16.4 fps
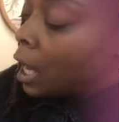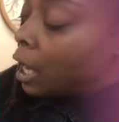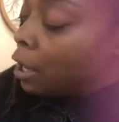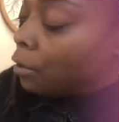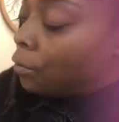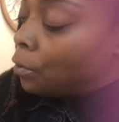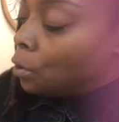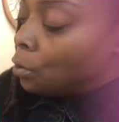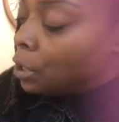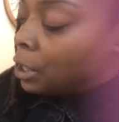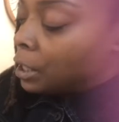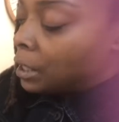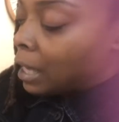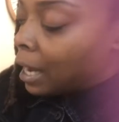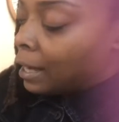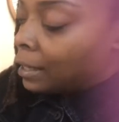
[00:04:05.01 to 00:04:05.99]
If you
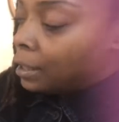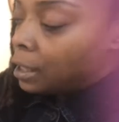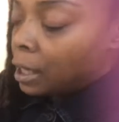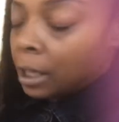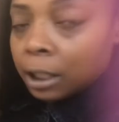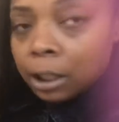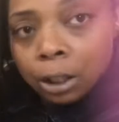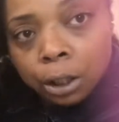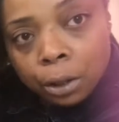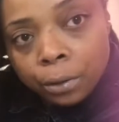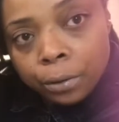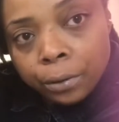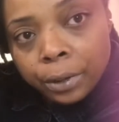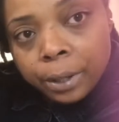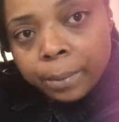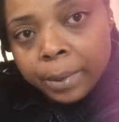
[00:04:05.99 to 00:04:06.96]
decide to
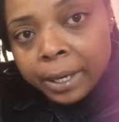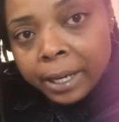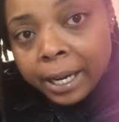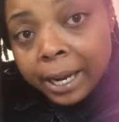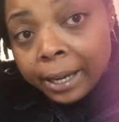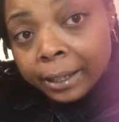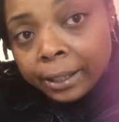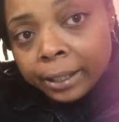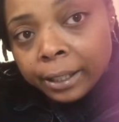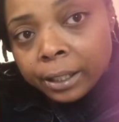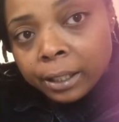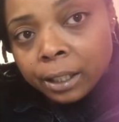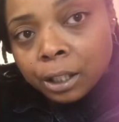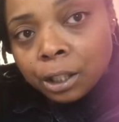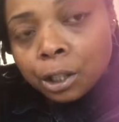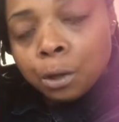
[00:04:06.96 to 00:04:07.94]
include the banana,